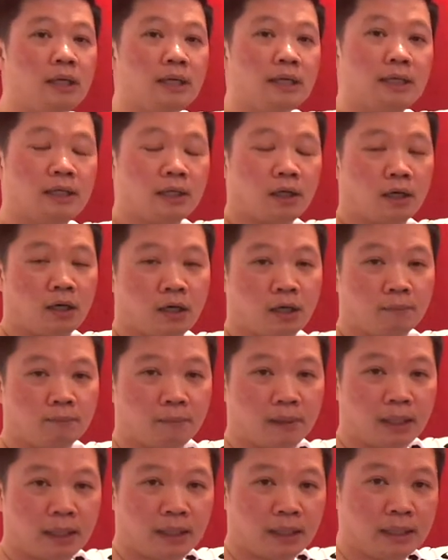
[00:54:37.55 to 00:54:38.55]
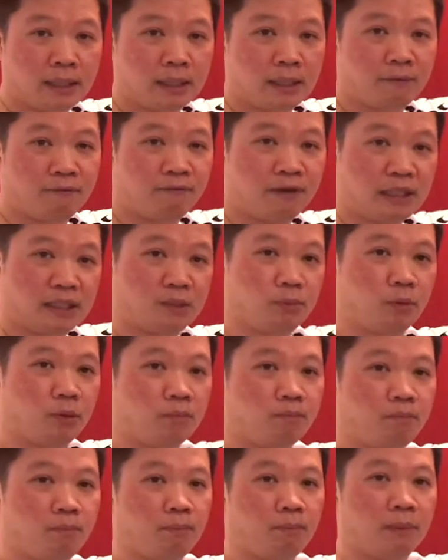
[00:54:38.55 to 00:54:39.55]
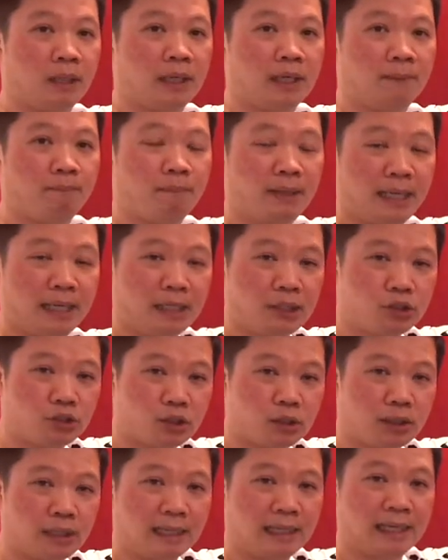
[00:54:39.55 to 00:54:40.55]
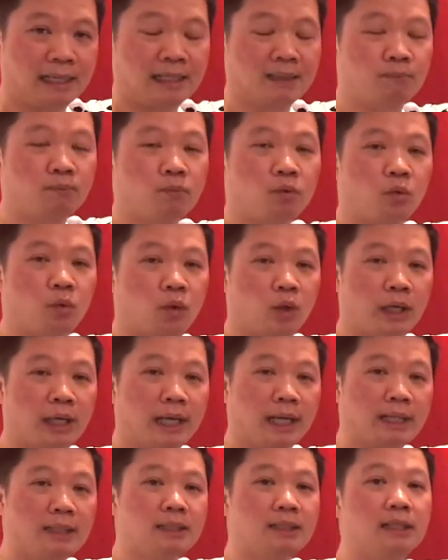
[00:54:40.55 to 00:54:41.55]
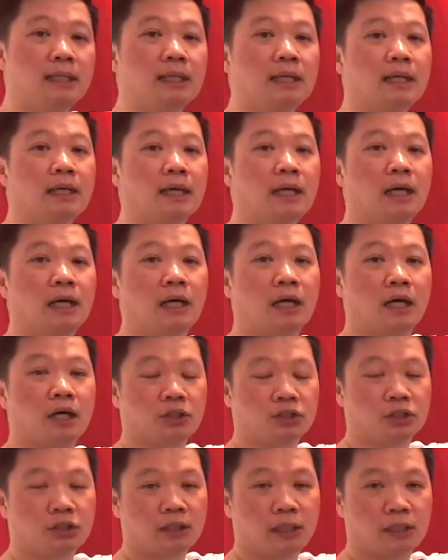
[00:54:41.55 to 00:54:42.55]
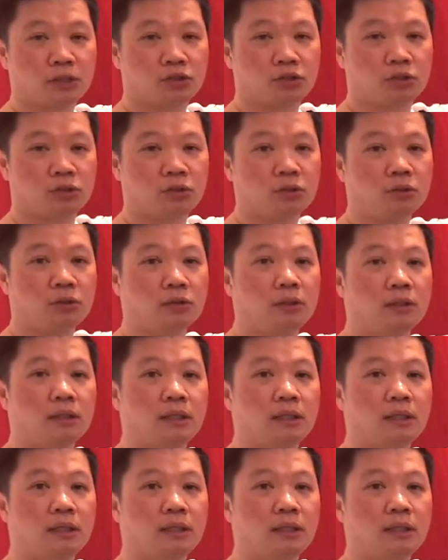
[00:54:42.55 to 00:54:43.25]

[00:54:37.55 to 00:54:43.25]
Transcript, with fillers: it on my uh, Facebook uh, page, Adam Quang uh, Architecture,